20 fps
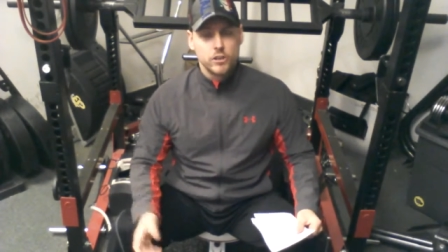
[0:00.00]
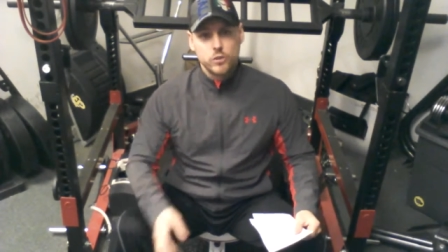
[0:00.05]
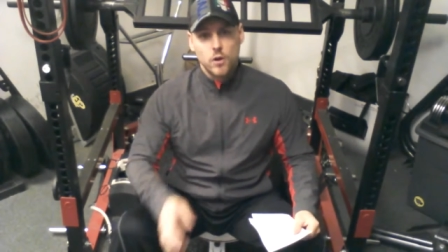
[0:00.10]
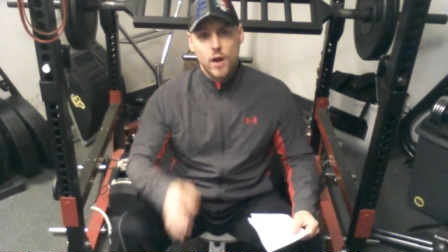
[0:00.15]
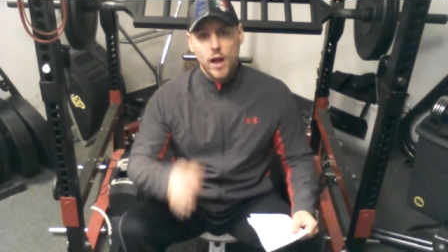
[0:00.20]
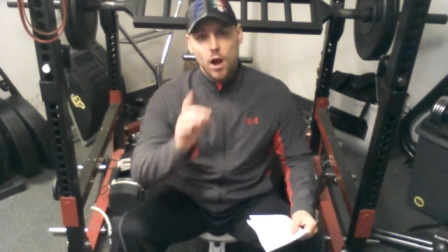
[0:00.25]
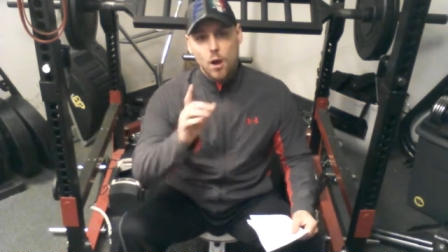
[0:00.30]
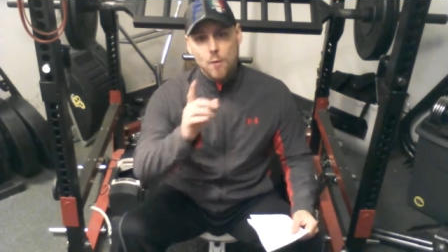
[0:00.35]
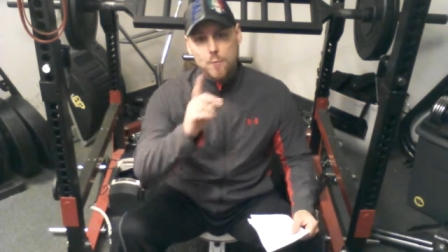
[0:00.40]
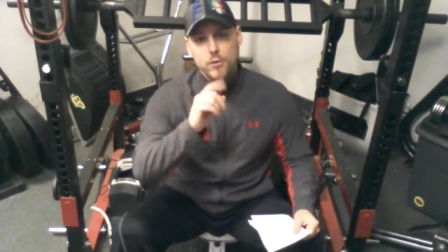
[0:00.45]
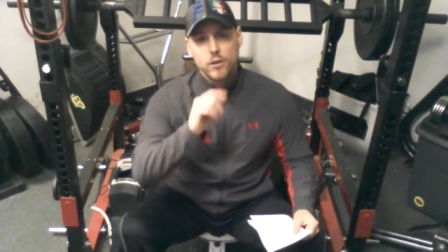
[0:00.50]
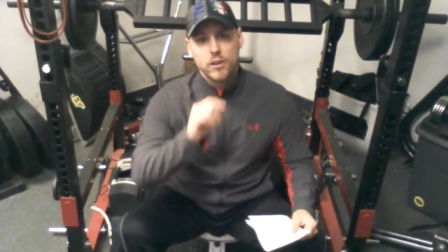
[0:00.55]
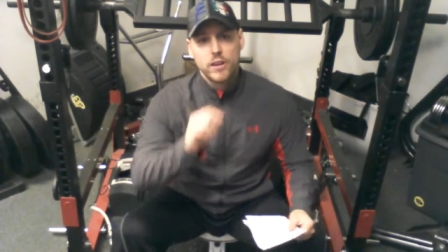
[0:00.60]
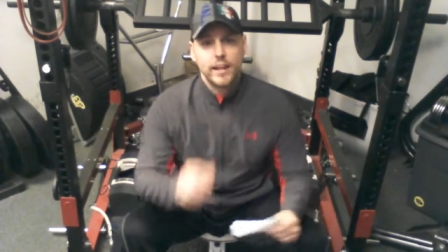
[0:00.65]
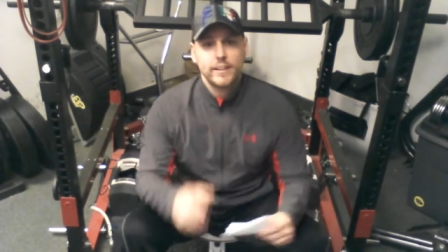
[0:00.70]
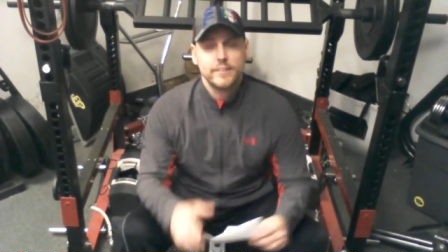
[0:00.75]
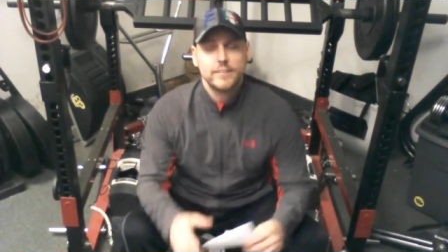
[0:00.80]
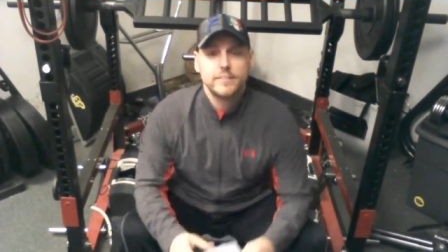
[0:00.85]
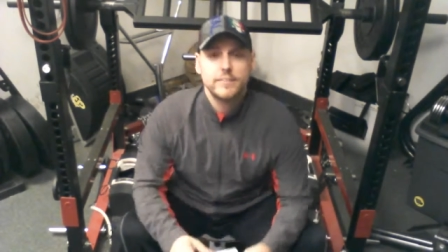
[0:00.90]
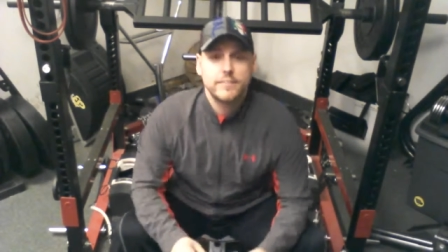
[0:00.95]
So I hope you
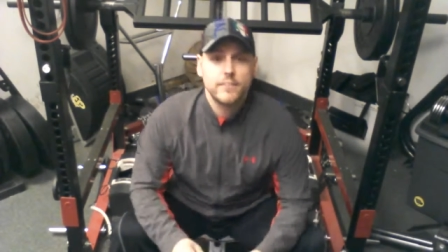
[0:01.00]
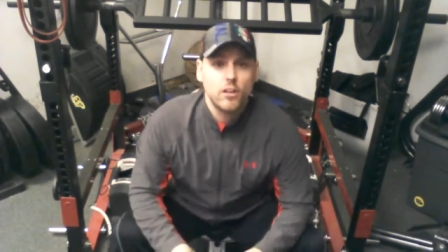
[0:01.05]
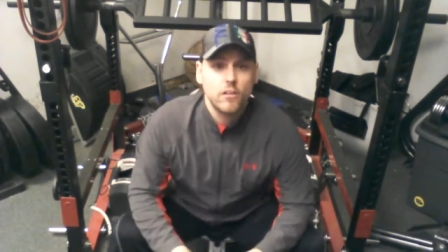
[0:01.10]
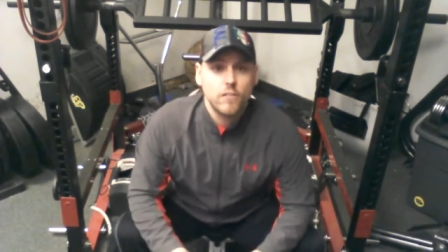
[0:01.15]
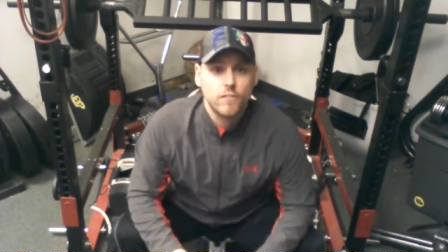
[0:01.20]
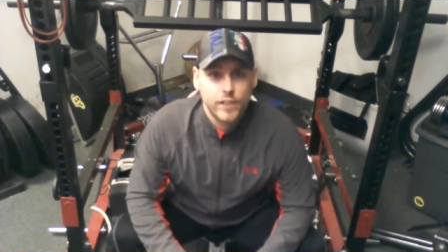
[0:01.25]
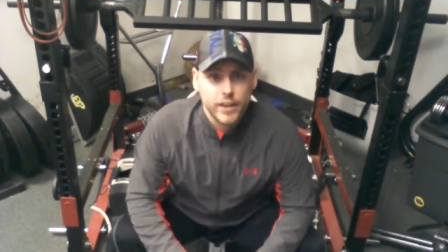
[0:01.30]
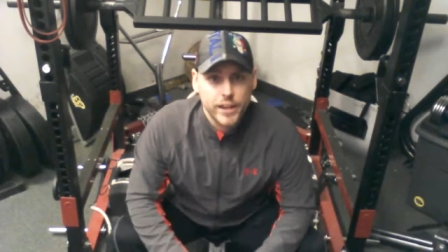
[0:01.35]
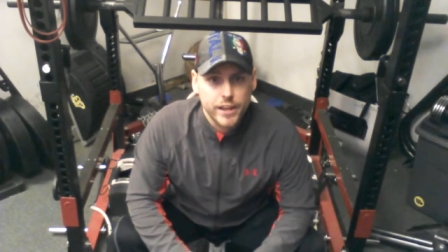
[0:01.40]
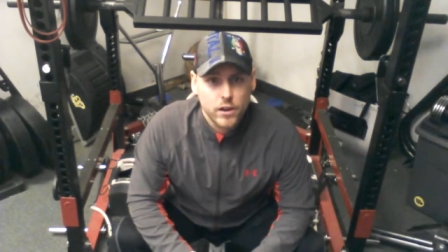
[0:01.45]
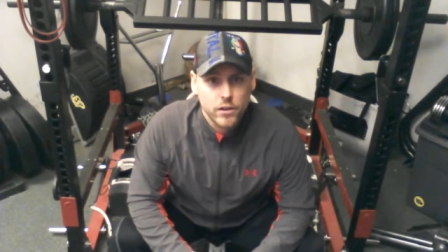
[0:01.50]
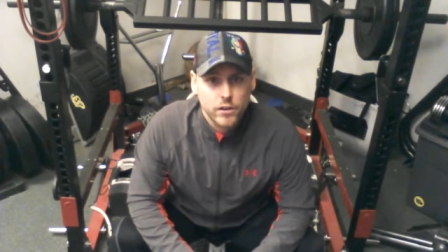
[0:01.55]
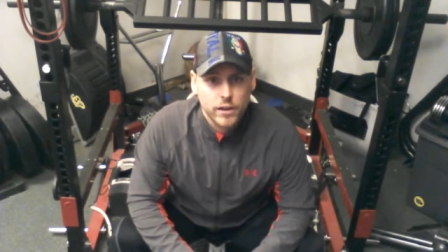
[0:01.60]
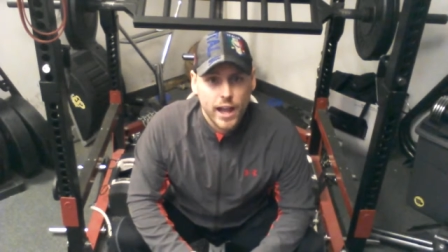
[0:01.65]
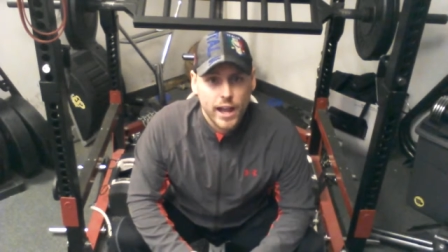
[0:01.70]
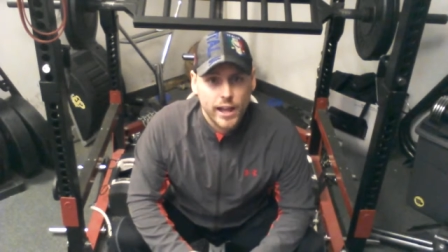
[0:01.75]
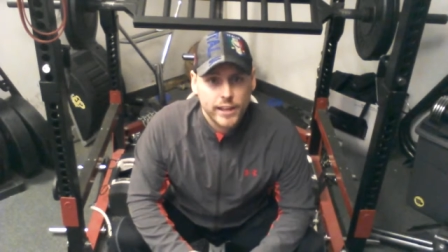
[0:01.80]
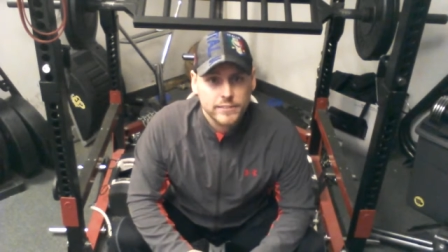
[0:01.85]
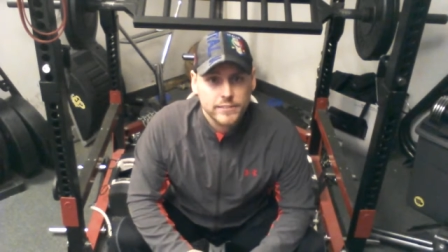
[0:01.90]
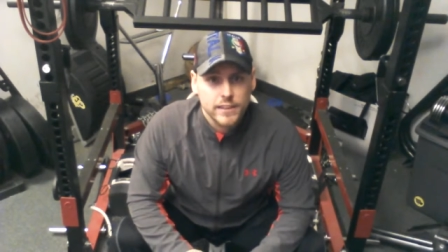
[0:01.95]
like this little video,
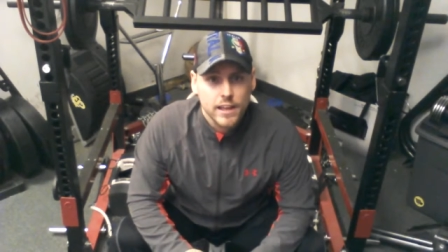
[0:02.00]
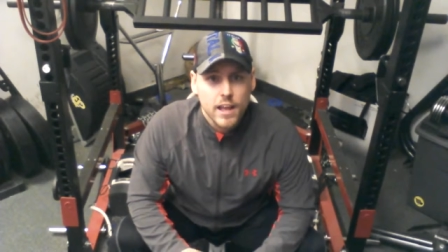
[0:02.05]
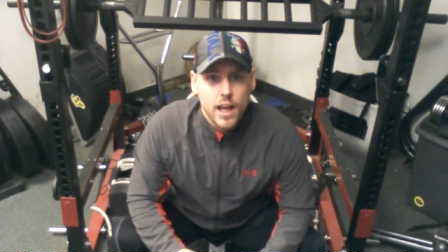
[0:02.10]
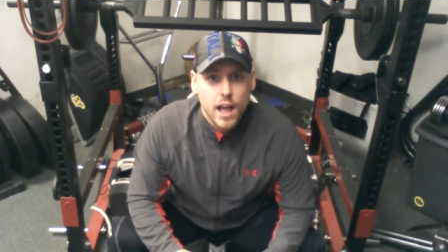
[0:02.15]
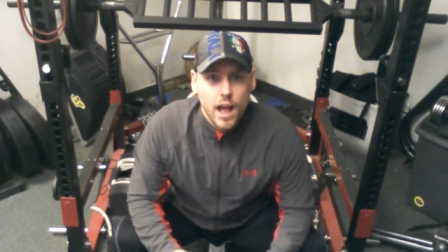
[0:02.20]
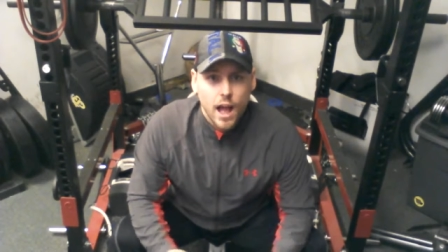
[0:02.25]
guys.